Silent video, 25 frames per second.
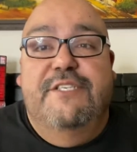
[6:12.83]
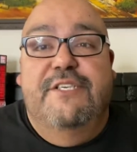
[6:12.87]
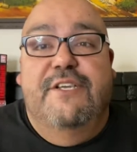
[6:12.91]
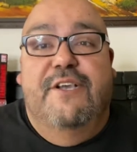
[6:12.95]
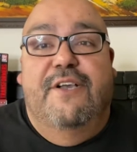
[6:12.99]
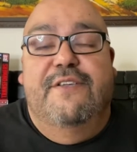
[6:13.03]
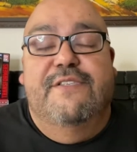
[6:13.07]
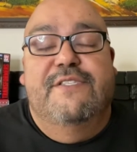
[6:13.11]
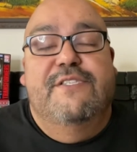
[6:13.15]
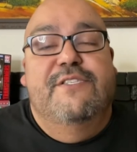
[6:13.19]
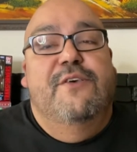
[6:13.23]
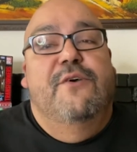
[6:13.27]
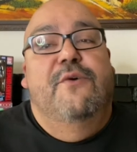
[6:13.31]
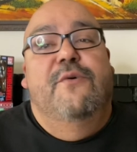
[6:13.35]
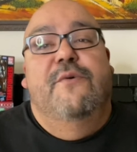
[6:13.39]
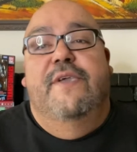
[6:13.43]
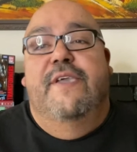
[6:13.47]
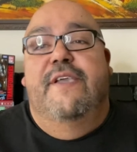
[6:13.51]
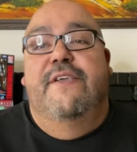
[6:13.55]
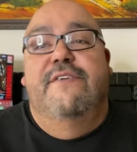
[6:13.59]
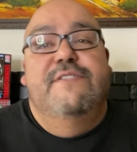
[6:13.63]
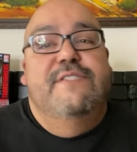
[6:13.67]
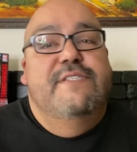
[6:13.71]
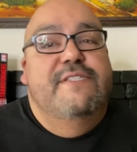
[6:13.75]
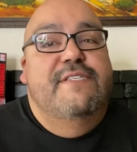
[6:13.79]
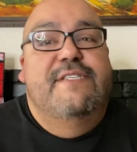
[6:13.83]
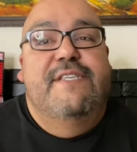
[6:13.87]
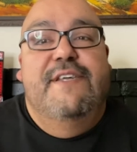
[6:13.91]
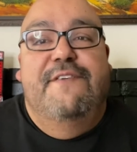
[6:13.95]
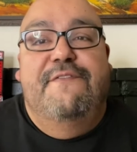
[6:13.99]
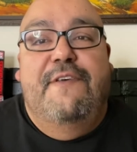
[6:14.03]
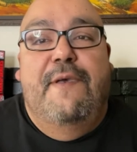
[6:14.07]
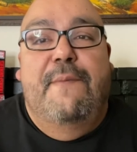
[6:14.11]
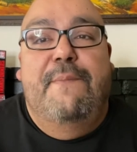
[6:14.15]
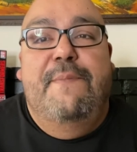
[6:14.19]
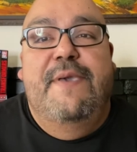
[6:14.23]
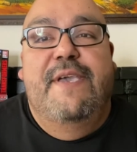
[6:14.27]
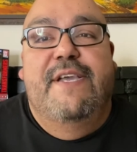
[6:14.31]
y'all, so here's the
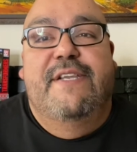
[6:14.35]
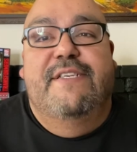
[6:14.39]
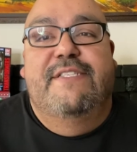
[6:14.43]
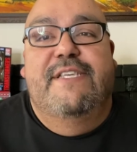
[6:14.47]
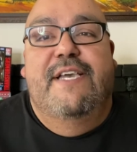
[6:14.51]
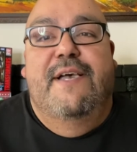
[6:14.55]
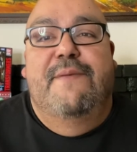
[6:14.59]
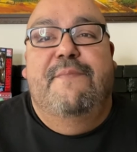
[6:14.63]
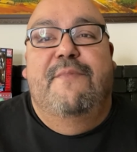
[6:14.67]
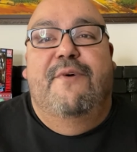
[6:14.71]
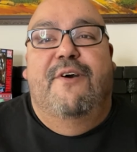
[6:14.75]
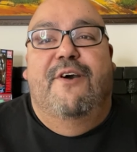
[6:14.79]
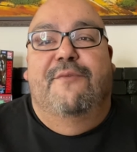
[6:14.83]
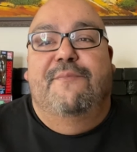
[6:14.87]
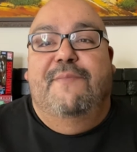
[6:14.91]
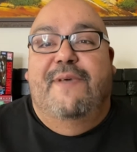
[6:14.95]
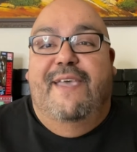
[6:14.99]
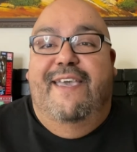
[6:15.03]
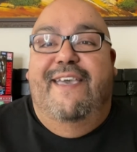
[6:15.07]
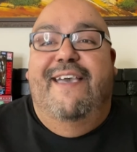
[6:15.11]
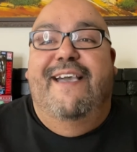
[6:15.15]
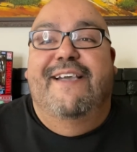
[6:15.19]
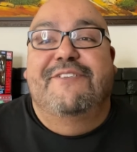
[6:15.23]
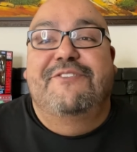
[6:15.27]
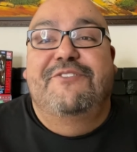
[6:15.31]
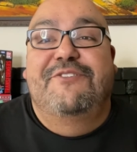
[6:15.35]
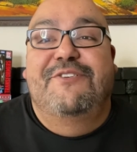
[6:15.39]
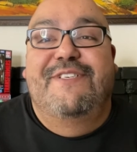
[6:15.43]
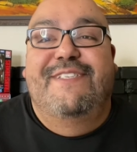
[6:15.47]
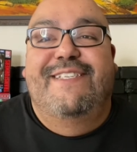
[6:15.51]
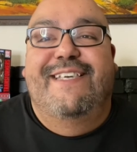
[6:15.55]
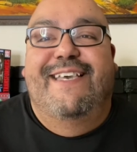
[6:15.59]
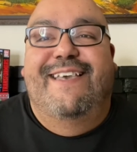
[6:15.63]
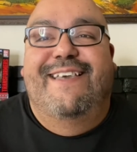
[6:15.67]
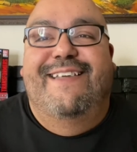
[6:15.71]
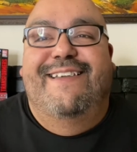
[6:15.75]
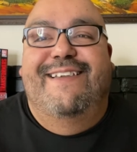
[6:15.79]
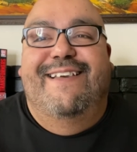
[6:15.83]
stuff I picked up on my extra
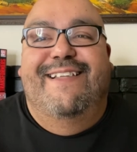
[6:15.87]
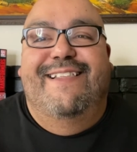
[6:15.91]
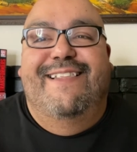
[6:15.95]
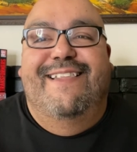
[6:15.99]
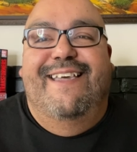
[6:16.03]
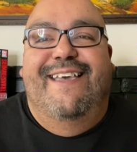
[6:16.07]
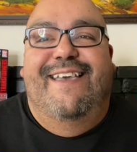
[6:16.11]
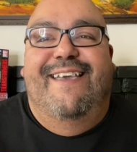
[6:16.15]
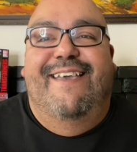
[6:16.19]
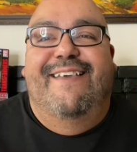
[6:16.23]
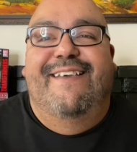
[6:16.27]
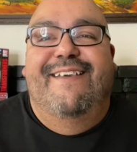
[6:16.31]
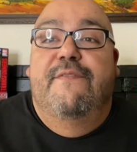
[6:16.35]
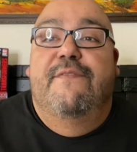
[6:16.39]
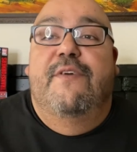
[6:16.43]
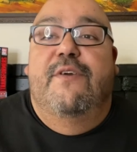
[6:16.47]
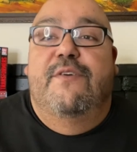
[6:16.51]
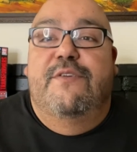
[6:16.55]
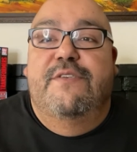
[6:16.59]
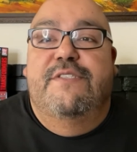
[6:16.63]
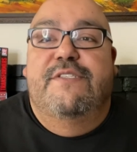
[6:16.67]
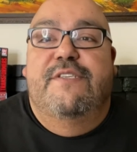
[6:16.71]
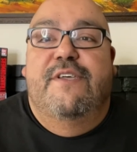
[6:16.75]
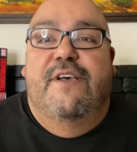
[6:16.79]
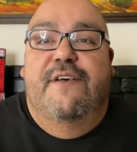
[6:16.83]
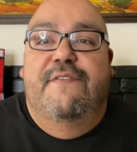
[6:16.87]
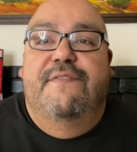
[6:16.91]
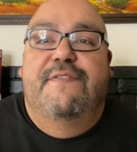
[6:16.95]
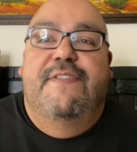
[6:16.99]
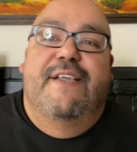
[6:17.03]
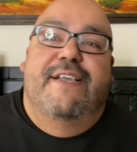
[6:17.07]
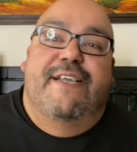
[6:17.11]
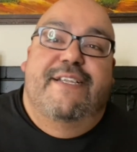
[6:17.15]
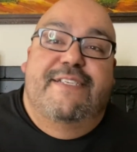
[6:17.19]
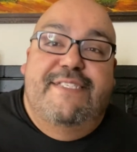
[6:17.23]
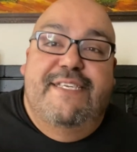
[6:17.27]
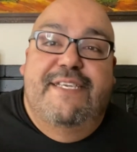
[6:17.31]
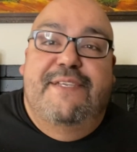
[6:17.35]
day in L A. First off,
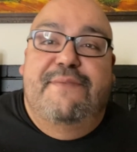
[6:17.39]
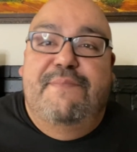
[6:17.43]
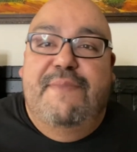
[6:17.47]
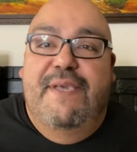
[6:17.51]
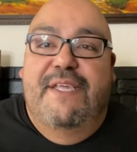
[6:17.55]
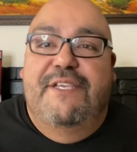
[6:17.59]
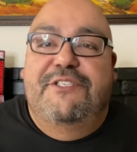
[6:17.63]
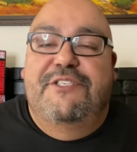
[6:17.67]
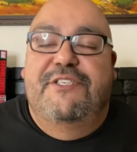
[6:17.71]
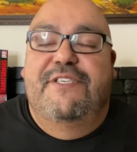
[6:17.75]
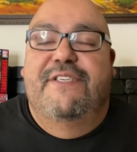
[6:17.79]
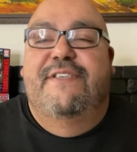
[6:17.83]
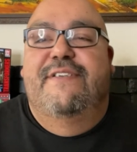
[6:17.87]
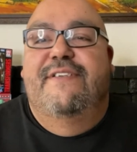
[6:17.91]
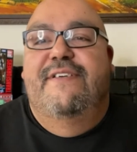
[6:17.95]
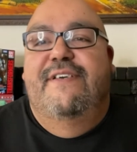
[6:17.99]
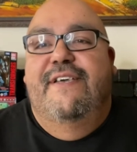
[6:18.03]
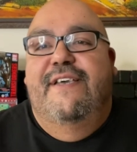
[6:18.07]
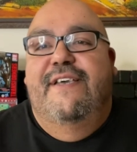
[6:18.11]
like I did mention,